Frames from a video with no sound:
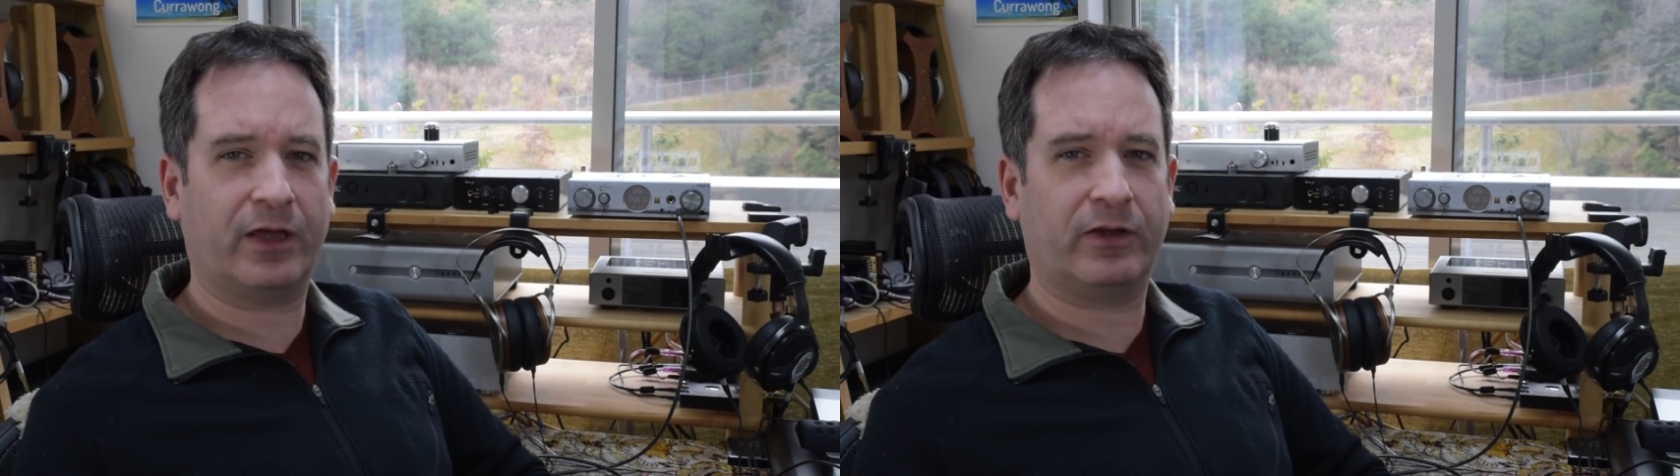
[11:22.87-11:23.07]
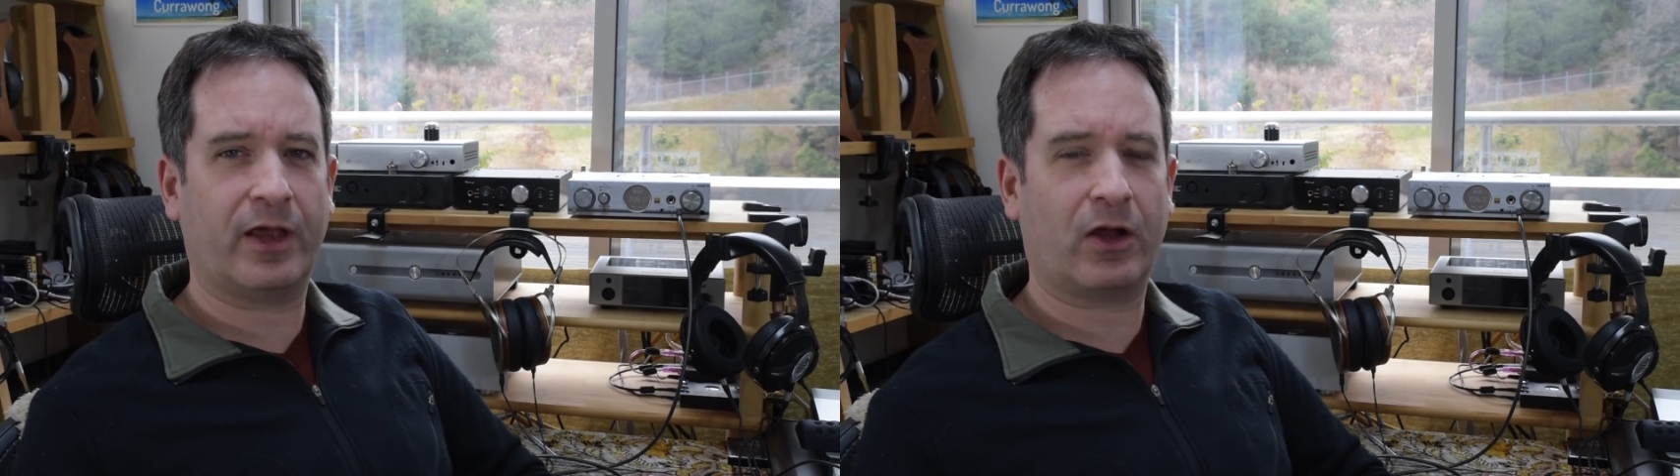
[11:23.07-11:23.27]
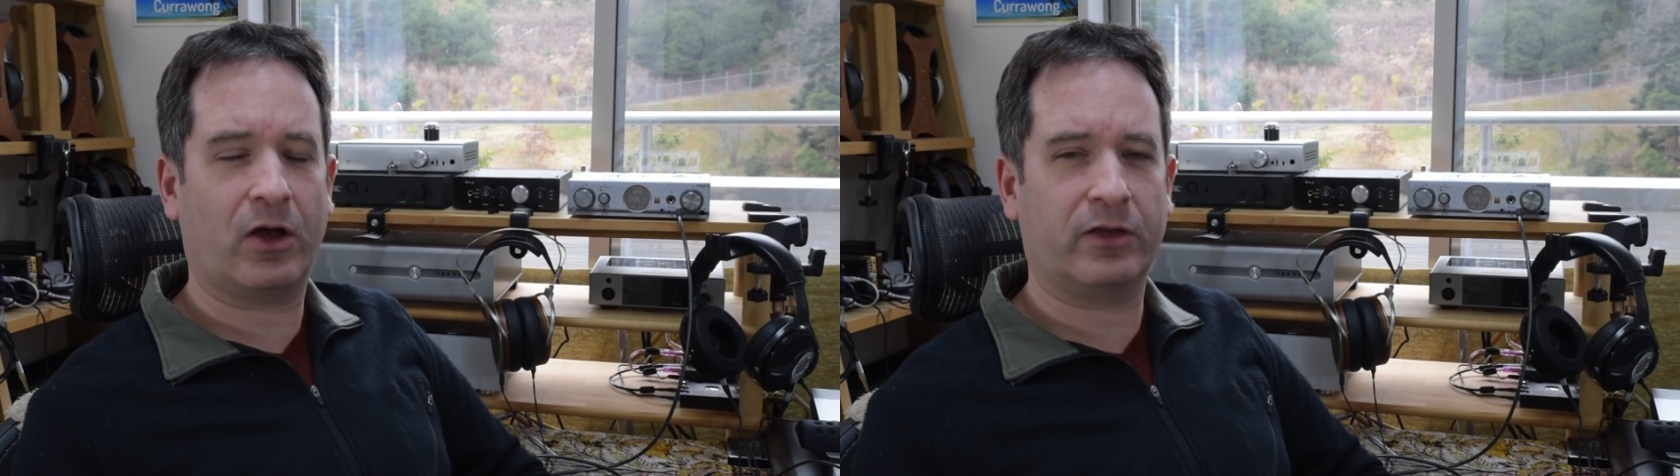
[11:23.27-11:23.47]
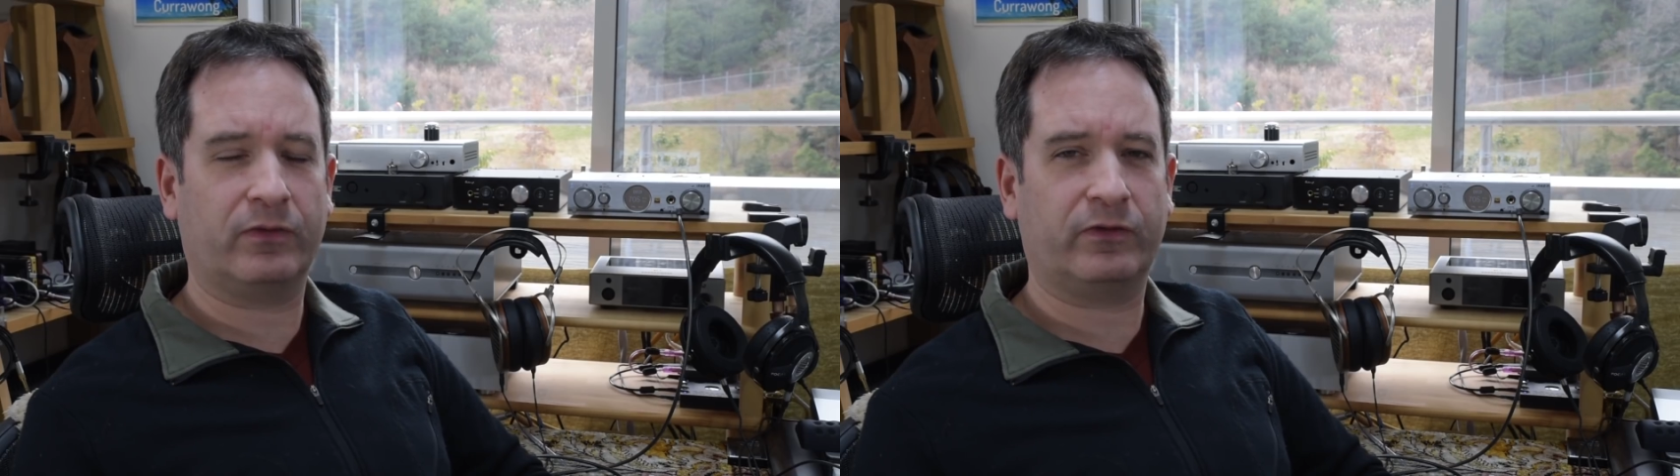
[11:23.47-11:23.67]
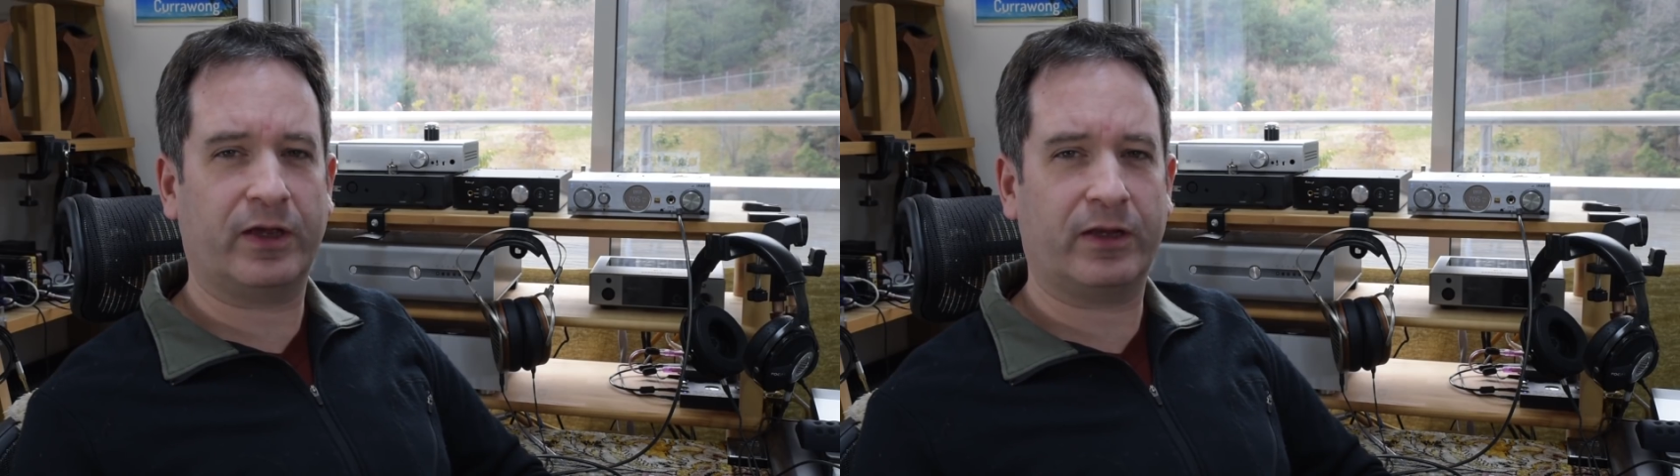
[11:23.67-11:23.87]
in that kind
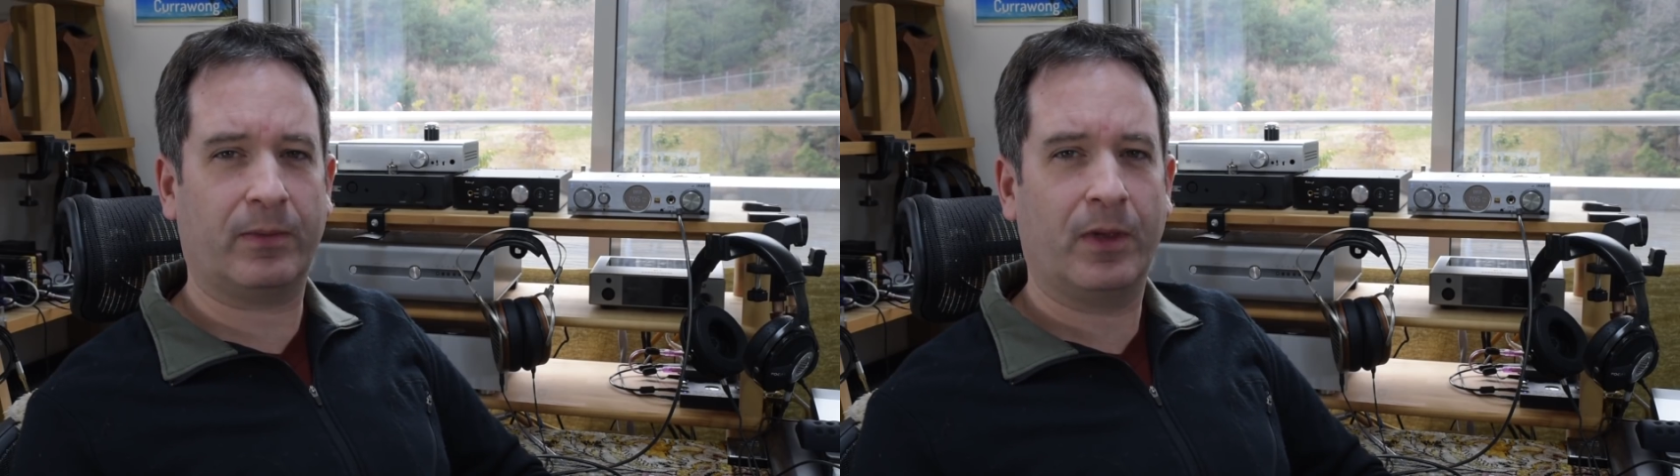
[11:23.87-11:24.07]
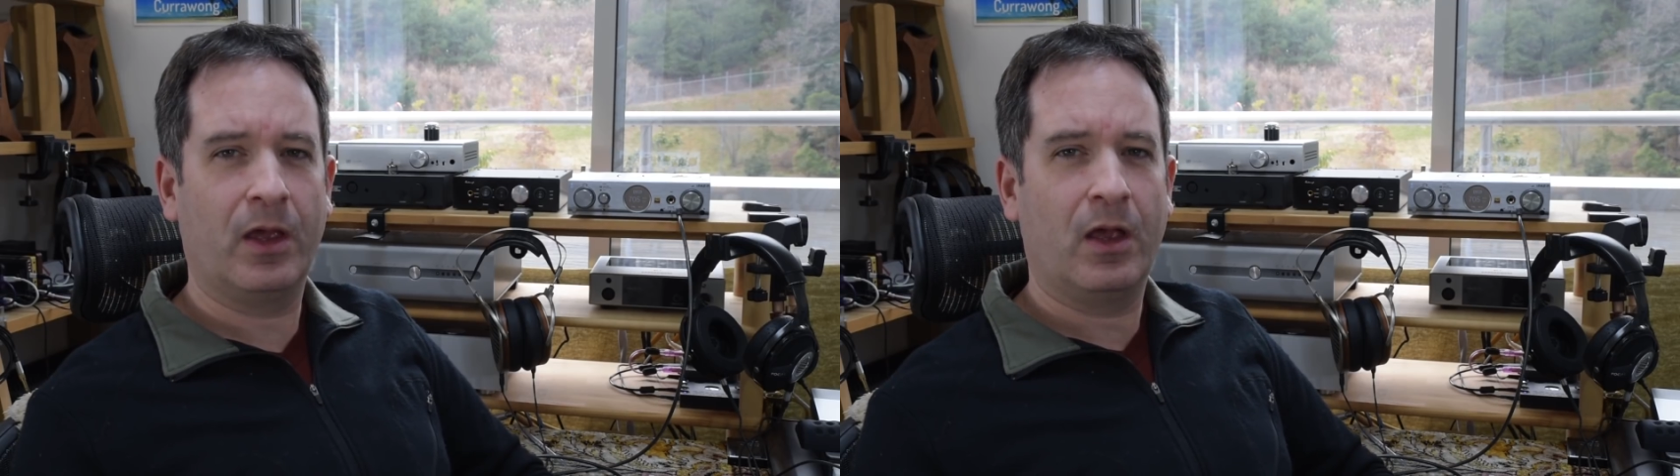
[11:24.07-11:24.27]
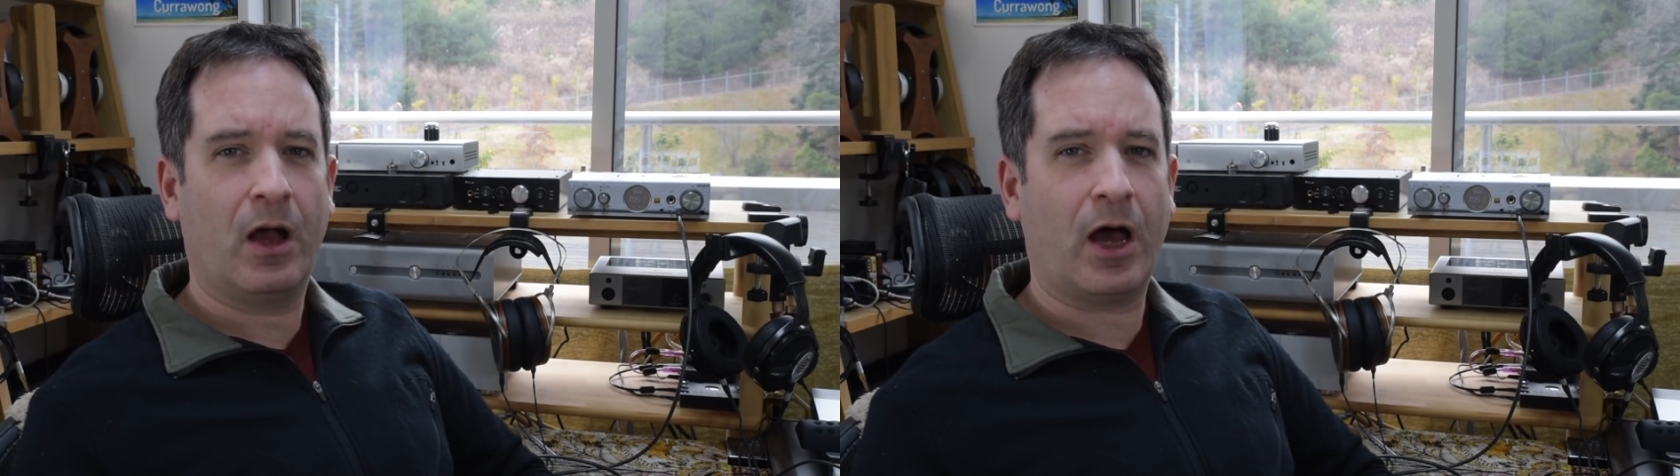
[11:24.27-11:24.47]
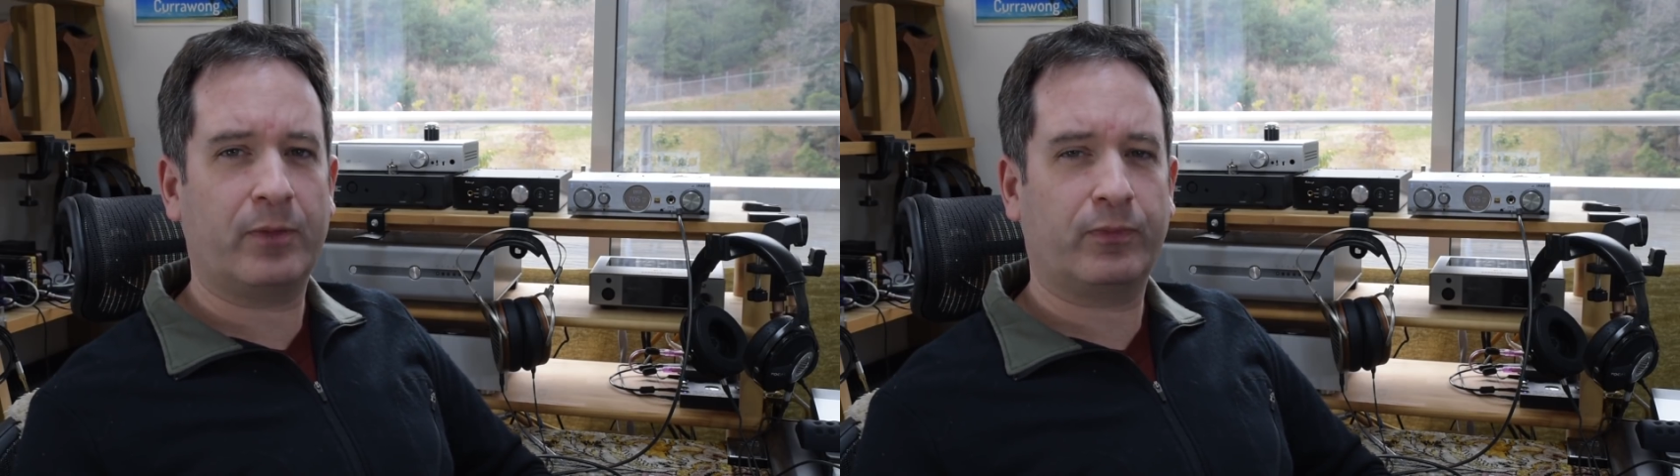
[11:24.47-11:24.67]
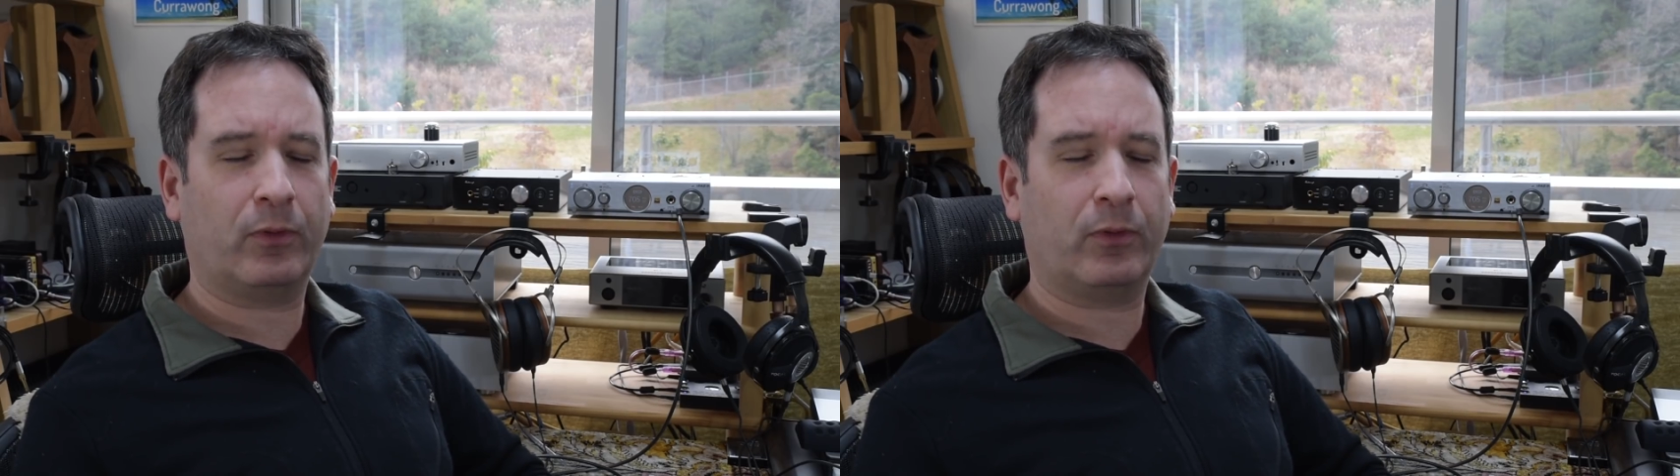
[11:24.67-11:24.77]
of setup, I'd